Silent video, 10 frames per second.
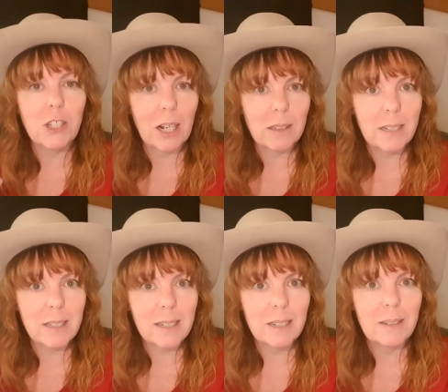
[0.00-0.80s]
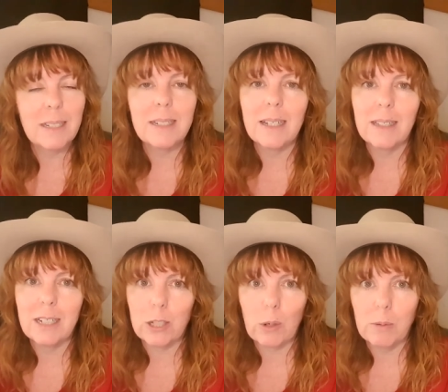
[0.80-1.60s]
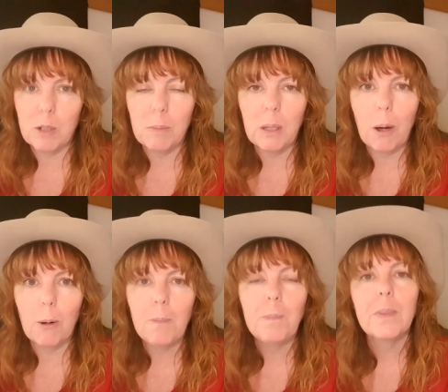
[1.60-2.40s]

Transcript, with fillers: checklist. It's in the description below.